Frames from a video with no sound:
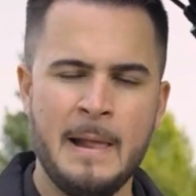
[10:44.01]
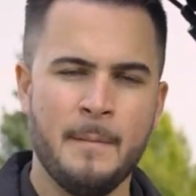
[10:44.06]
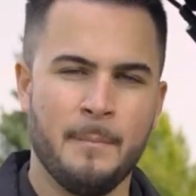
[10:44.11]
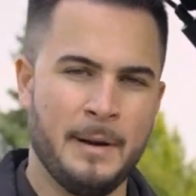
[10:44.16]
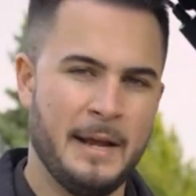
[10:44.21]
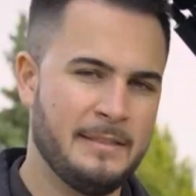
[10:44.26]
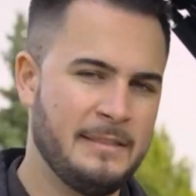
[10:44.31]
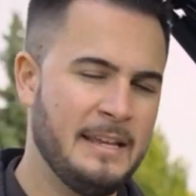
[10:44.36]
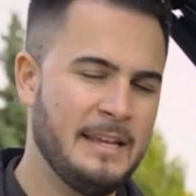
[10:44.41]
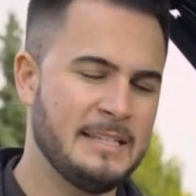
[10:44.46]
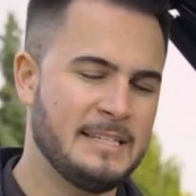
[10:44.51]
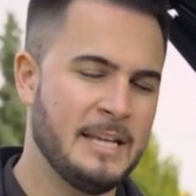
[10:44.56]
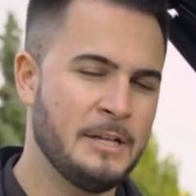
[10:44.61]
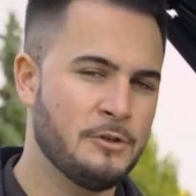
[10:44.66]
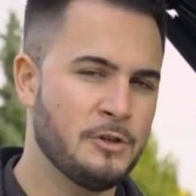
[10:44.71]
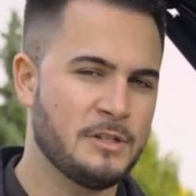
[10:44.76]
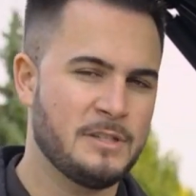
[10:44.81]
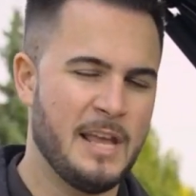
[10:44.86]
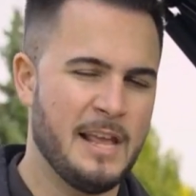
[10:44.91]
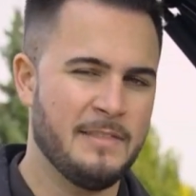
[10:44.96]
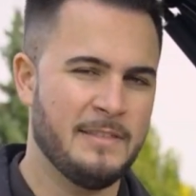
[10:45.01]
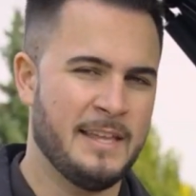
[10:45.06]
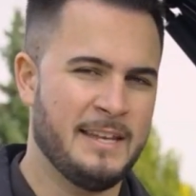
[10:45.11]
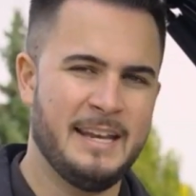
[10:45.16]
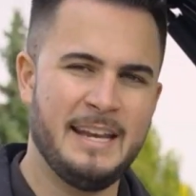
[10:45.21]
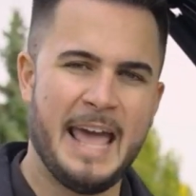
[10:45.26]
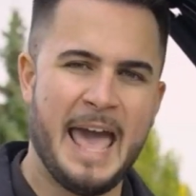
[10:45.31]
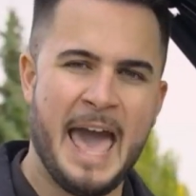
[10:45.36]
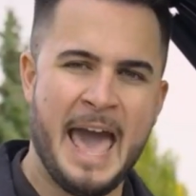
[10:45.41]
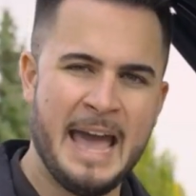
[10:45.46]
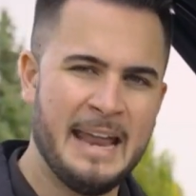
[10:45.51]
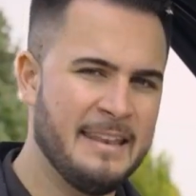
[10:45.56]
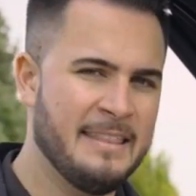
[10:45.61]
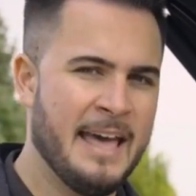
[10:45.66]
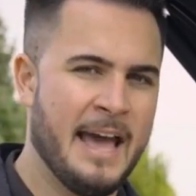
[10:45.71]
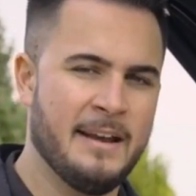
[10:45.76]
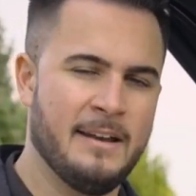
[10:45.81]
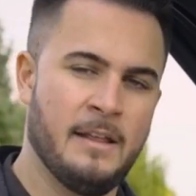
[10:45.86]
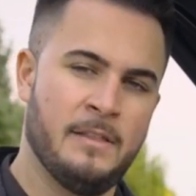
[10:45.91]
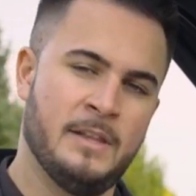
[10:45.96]
But I think it's interesting they didn't add
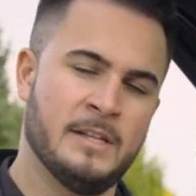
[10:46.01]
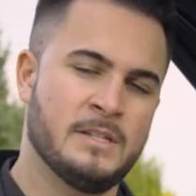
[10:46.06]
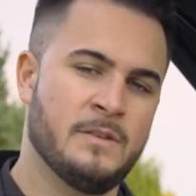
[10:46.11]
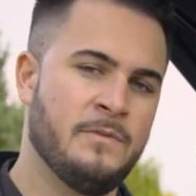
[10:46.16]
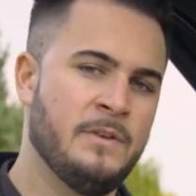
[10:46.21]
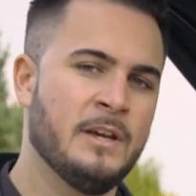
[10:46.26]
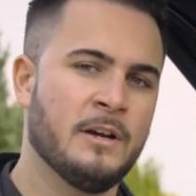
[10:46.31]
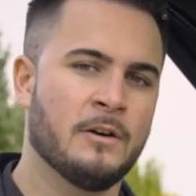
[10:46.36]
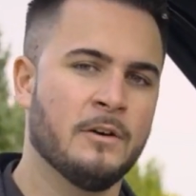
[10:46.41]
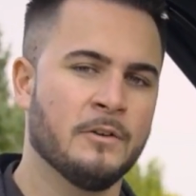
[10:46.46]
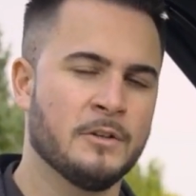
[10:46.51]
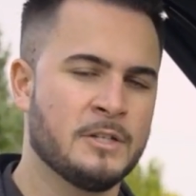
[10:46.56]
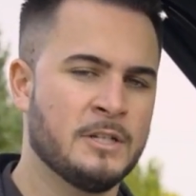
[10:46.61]
that in this vehicle.